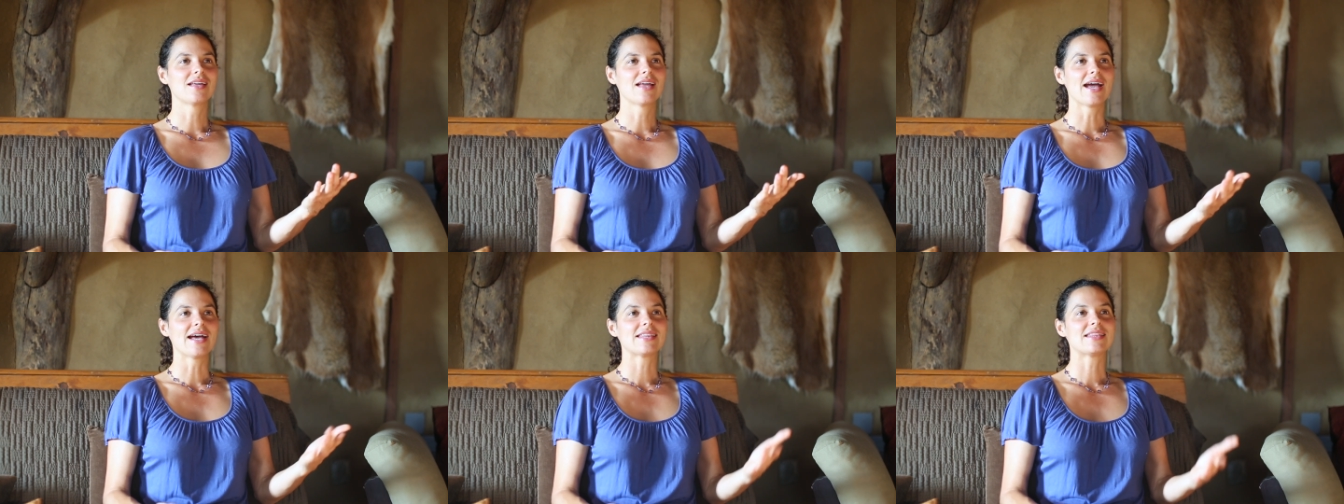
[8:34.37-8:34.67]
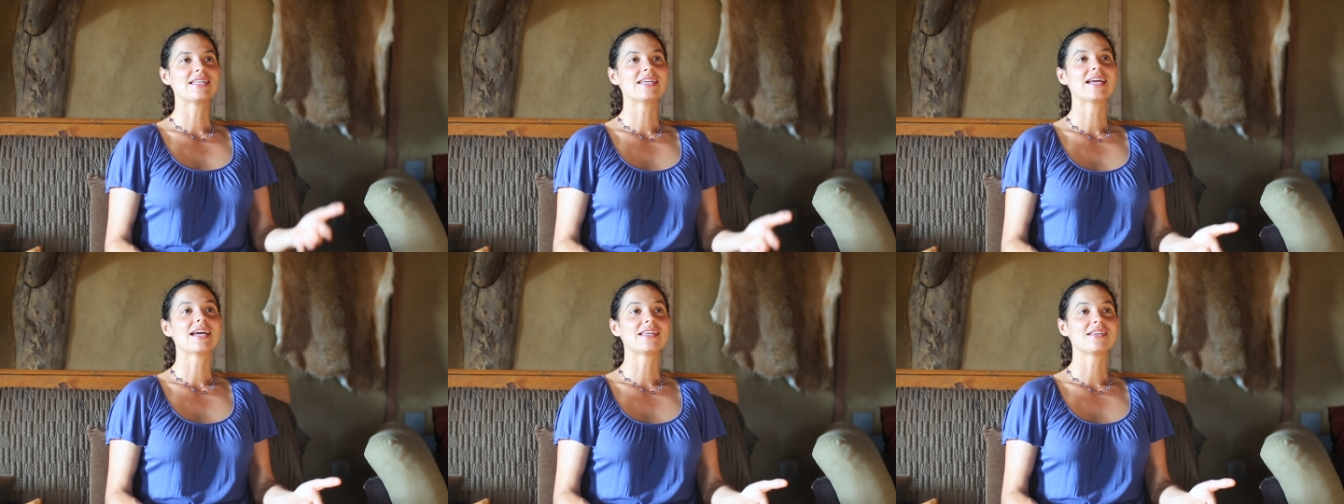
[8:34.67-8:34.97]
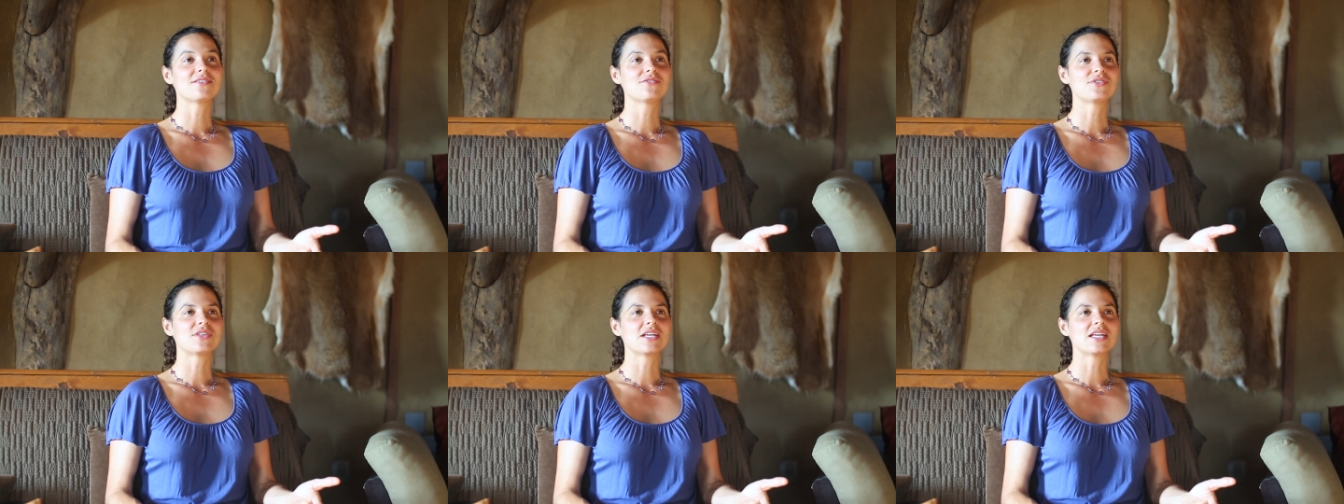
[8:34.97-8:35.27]
at the
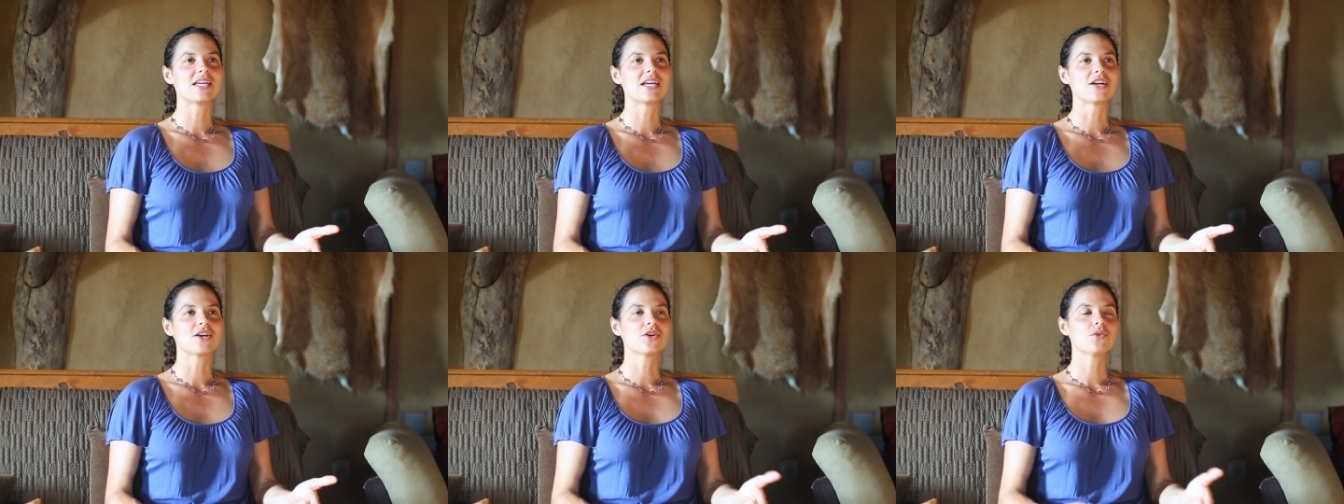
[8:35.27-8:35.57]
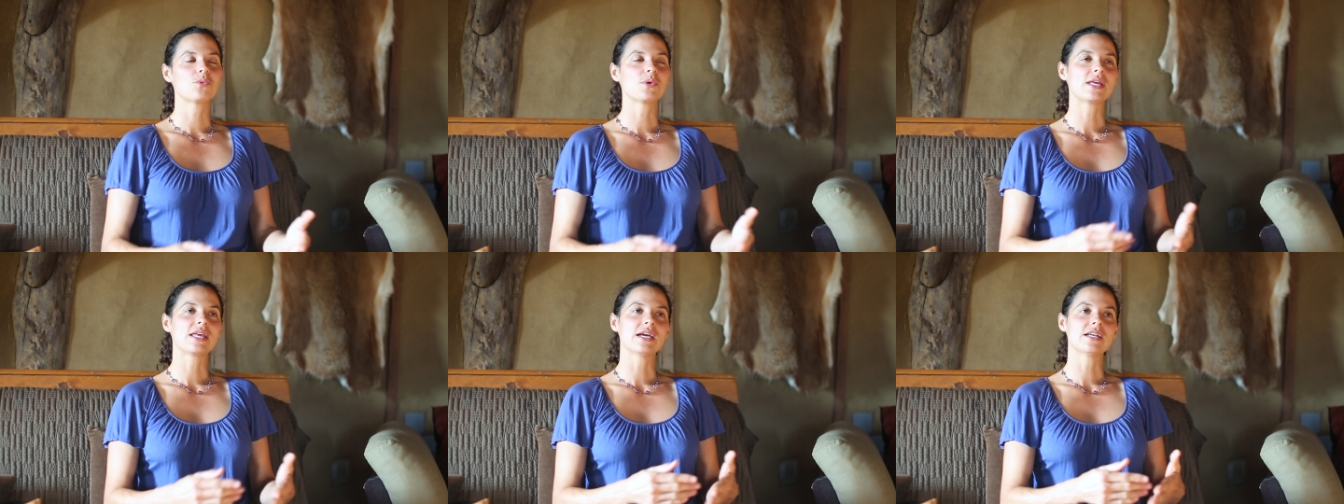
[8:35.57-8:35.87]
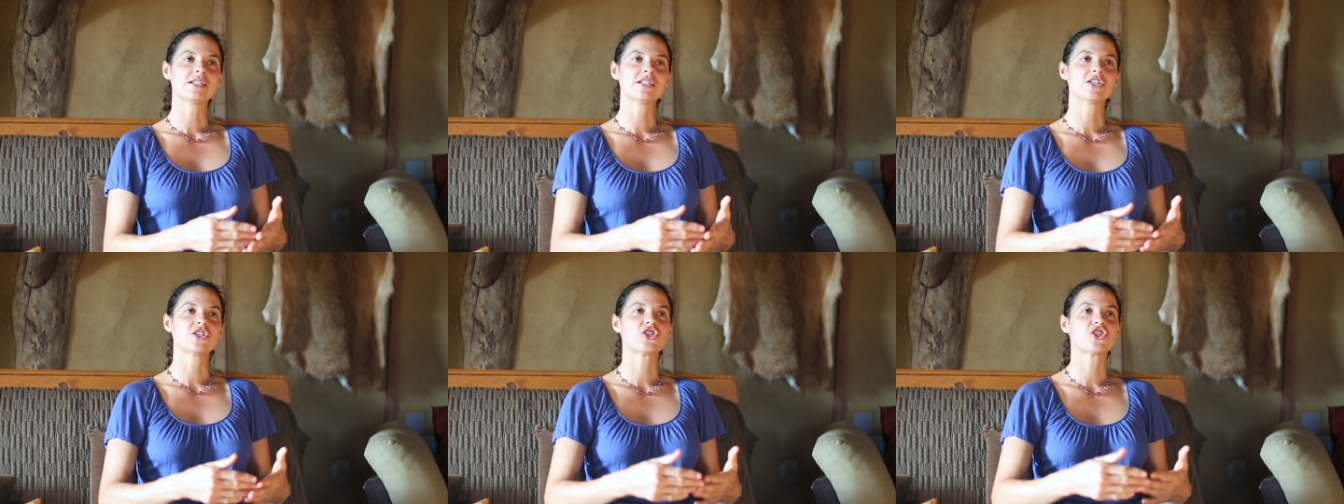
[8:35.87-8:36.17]
end of the year, we
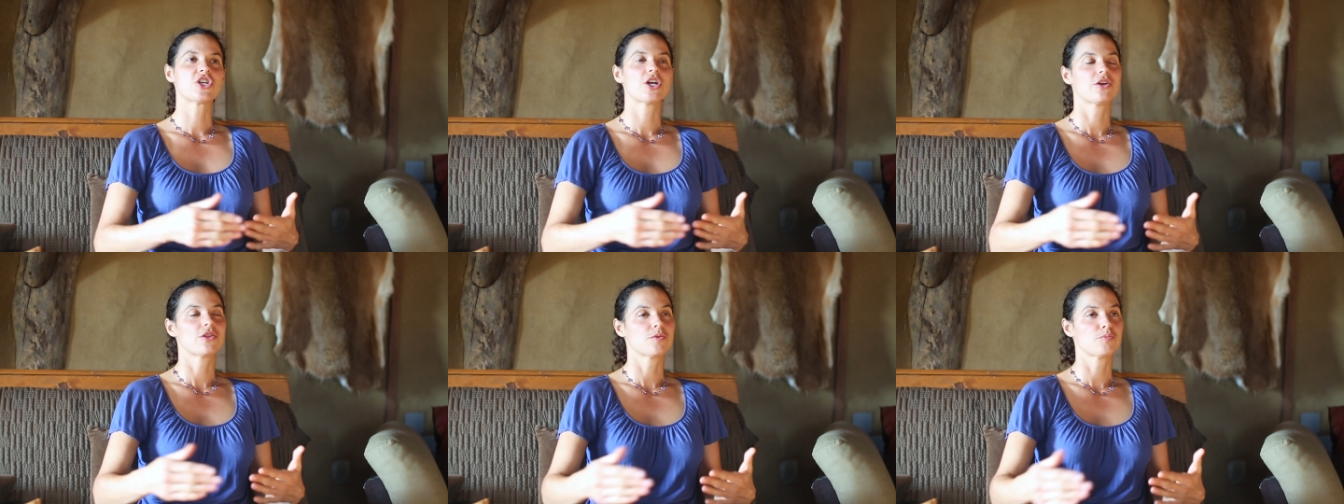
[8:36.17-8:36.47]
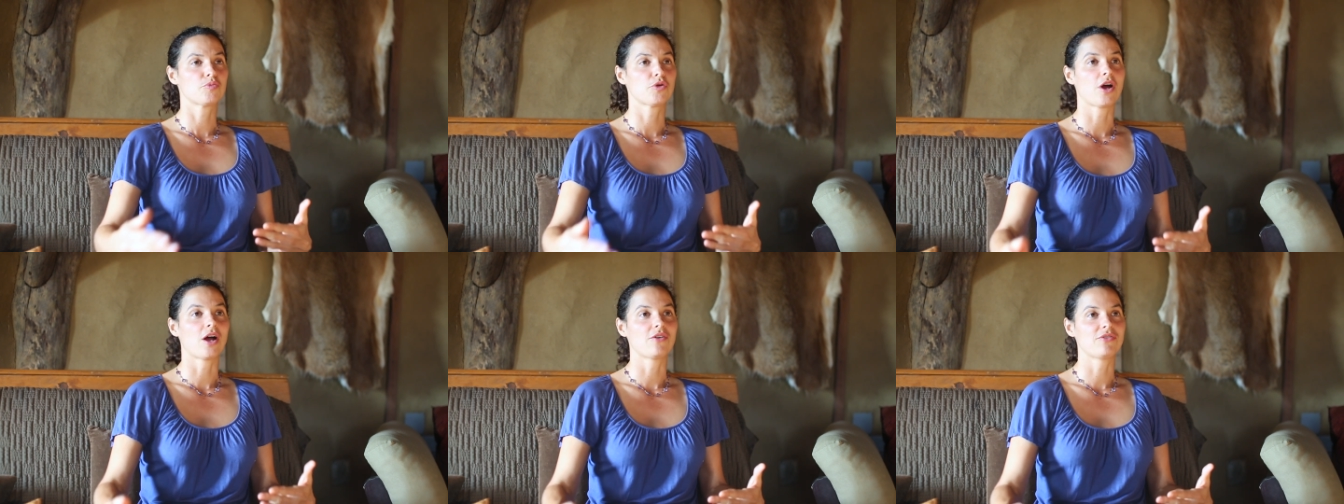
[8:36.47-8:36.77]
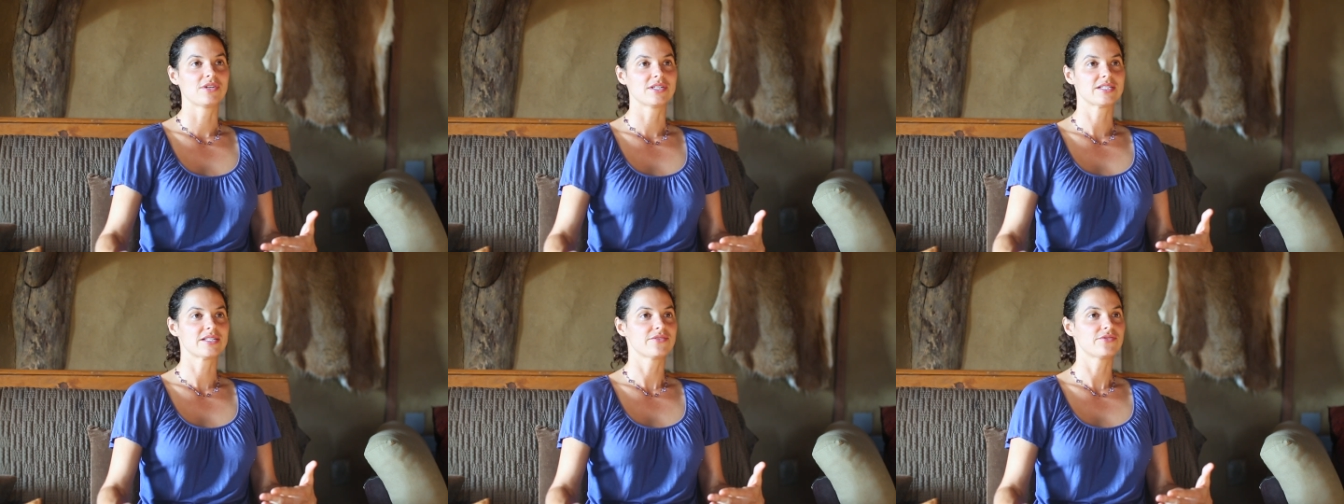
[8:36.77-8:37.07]
get to share the
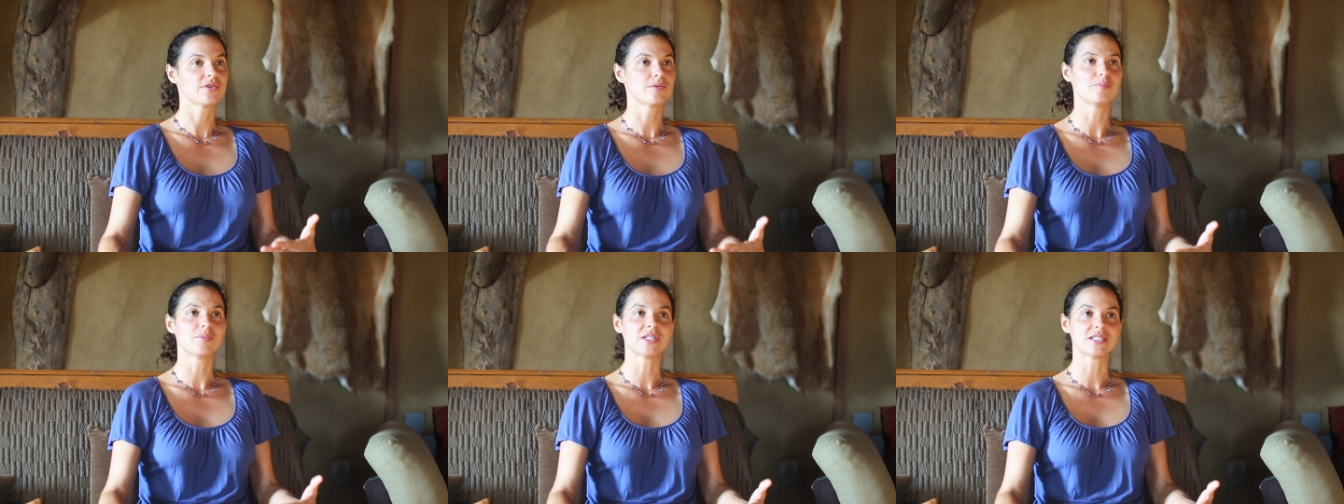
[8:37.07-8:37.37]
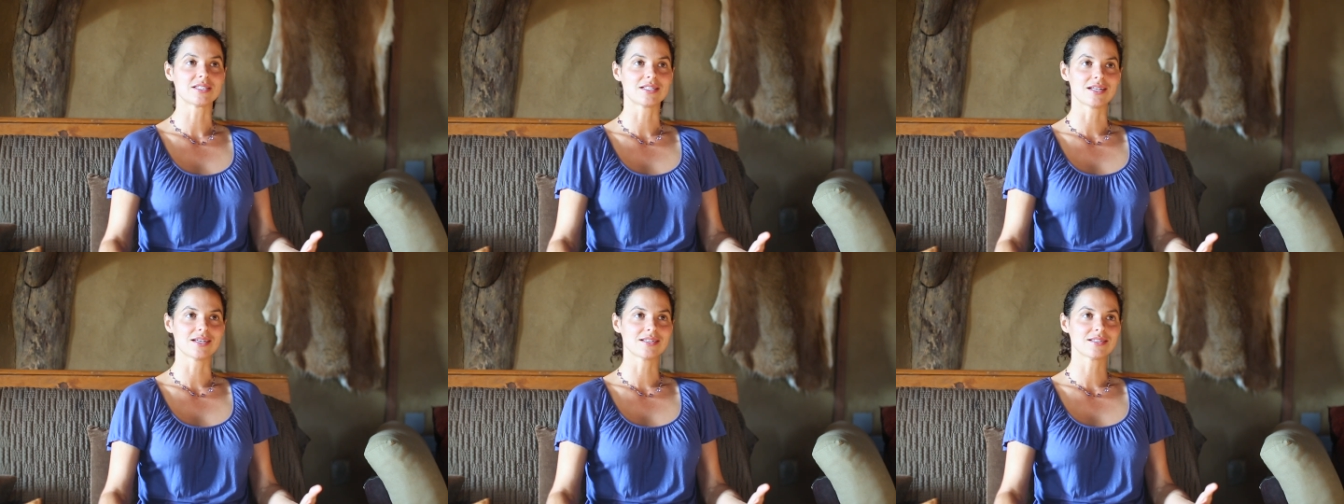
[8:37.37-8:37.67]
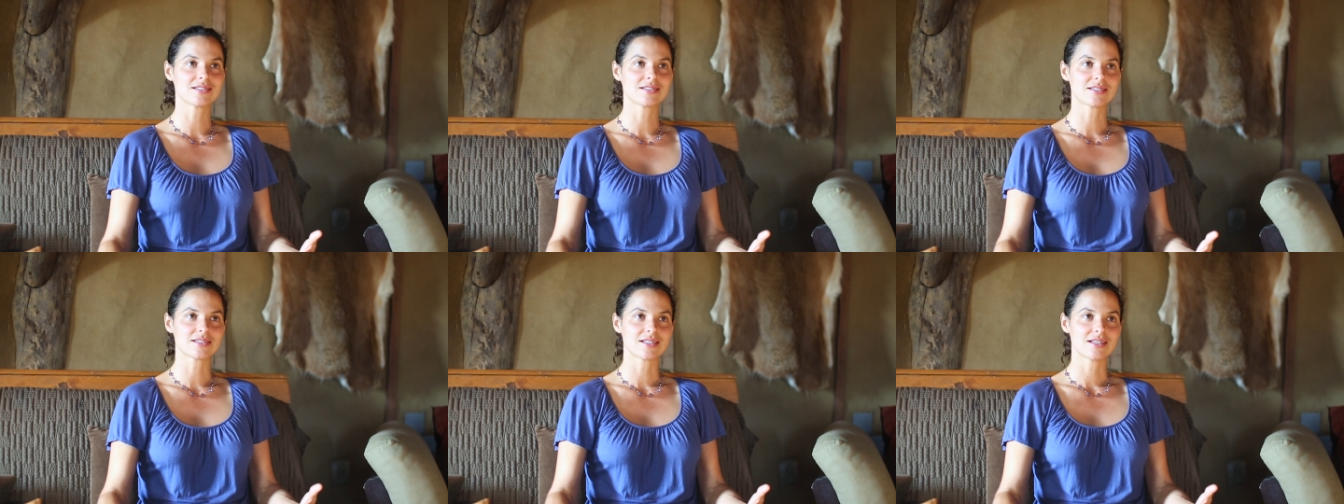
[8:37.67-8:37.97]
profits of the
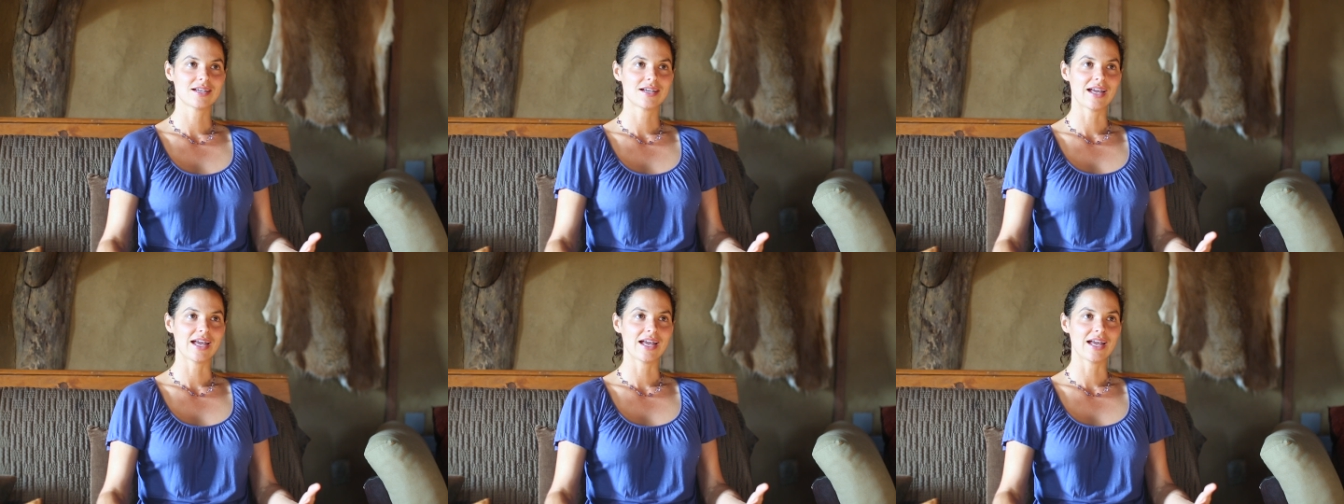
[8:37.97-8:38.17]
business